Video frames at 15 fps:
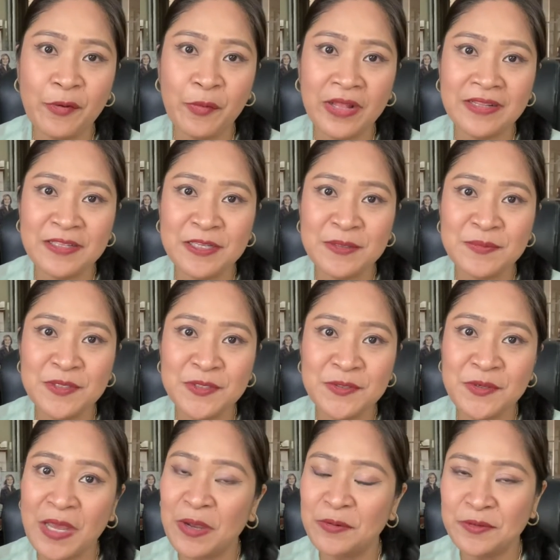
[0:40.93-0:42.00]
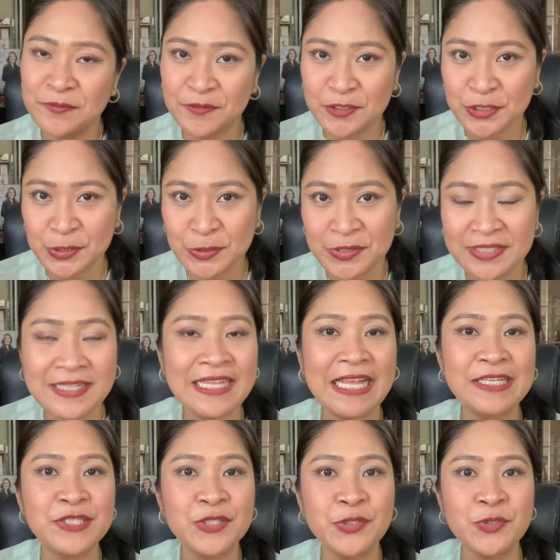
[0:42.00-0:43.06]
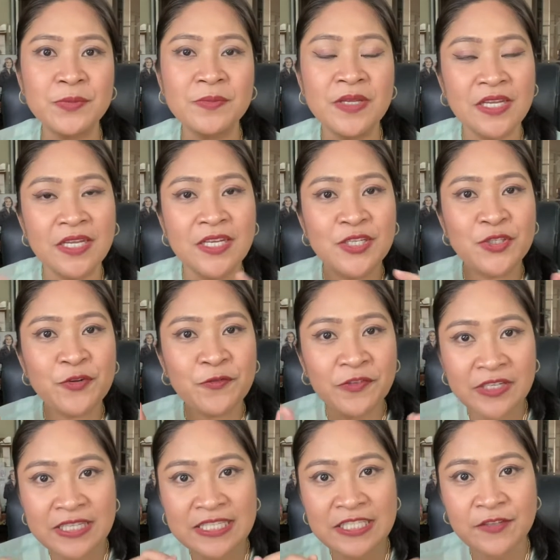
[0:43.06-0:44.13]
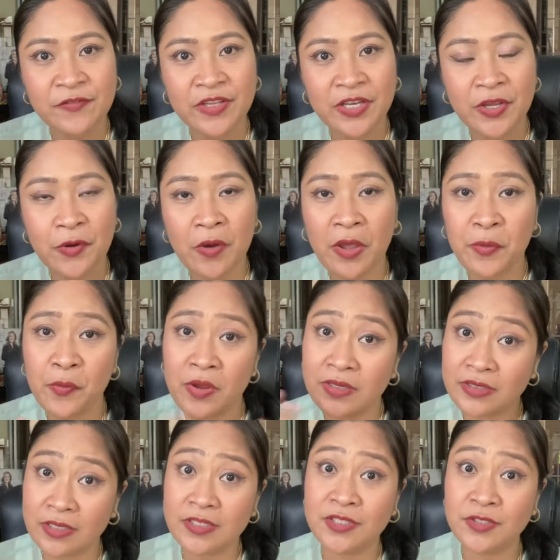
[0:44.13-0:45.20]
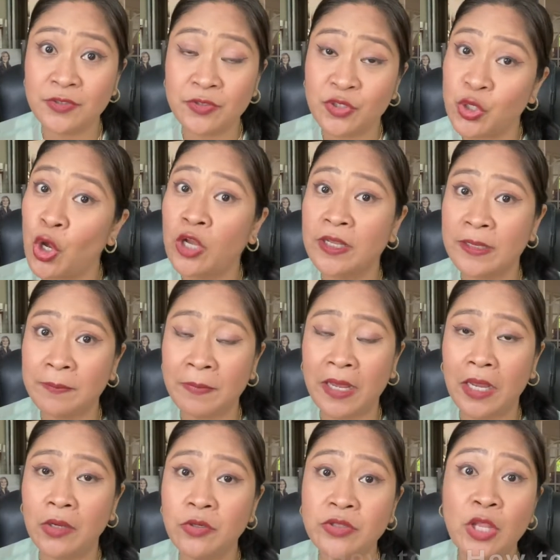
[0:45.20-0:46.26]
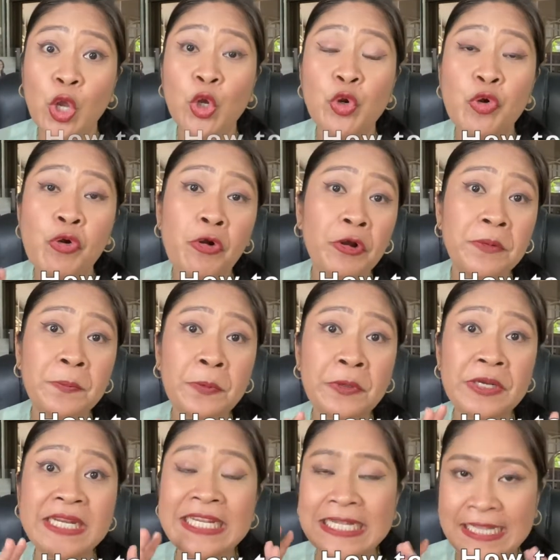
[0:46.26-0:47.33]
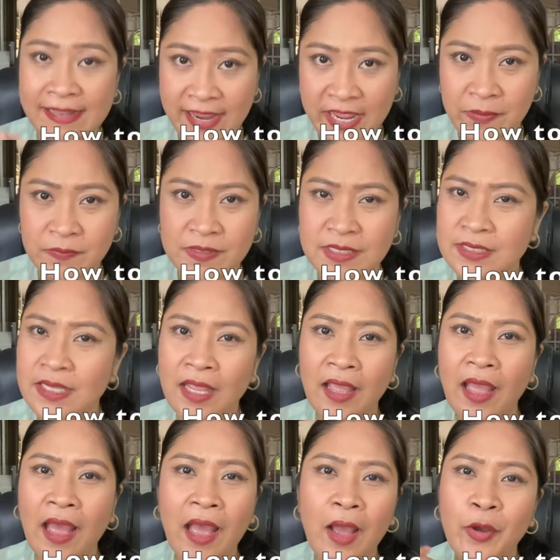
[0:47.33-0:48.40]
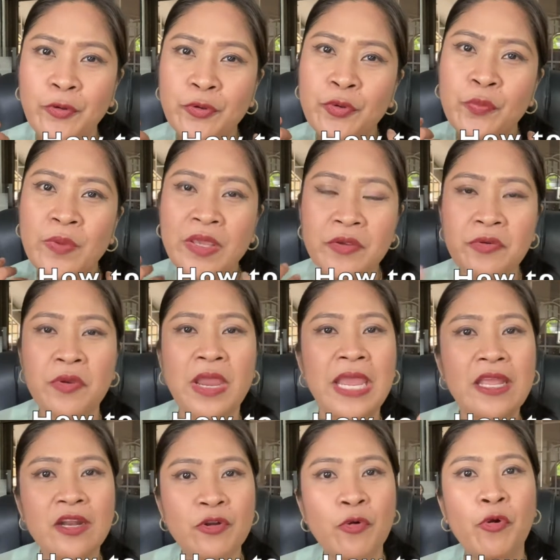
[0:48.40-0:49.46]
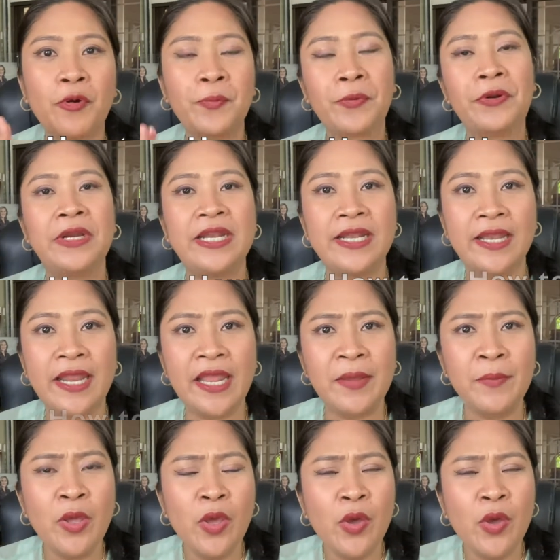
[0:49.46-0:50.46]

Welcome to our virtual classroom. So for this video, I want us to talk about corporate names. How do we create a corporate name?